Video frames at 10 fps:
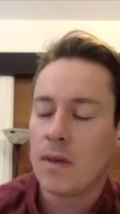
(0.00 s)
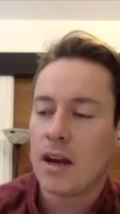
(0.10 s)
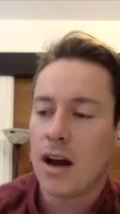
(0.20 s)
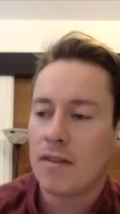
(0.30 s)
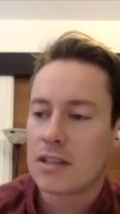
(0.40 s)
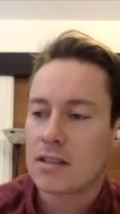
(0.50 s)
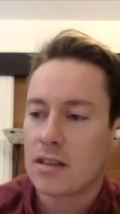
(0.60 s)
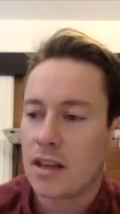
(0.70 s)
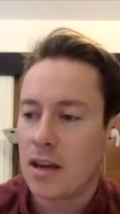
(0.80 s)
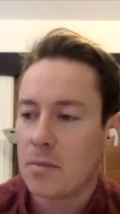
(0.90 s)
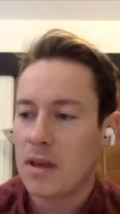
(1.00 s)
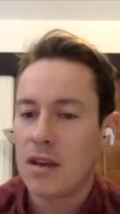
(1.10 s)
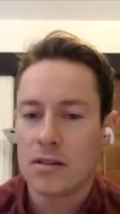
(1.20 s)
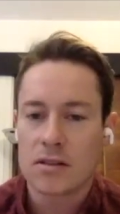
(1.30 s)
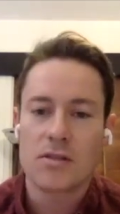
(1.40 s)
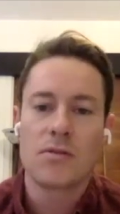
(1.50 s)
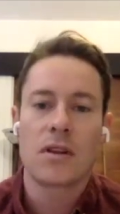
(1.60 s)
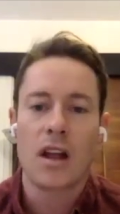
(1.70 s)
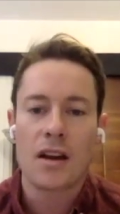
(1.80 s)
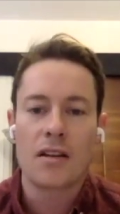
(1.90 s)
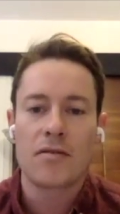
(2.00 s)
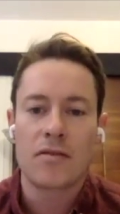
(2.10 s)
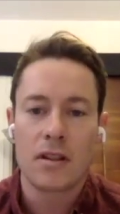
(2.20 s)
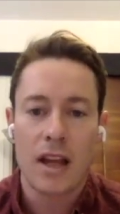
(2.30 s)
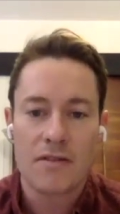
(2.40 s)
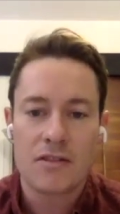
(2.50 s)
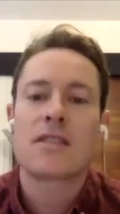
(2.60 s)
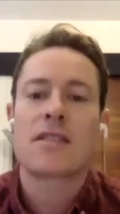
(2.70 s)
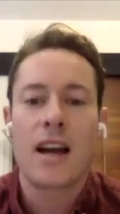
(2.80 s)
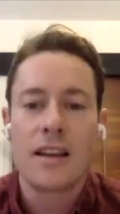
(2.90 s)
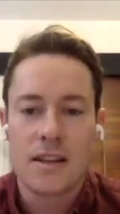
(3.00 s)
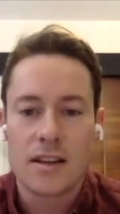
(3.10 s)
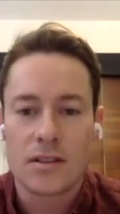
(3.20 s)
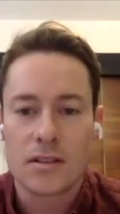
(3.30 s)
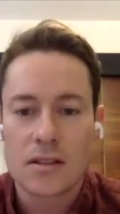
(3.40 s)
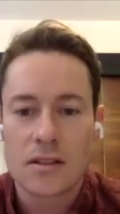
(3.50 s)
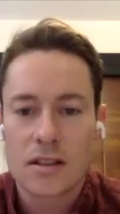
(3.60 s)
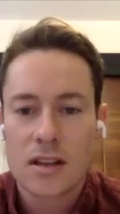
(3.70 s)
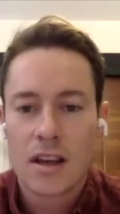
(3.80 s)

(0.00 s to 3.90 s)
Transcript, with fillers: it obviously appeals to a lot of leftist ideals,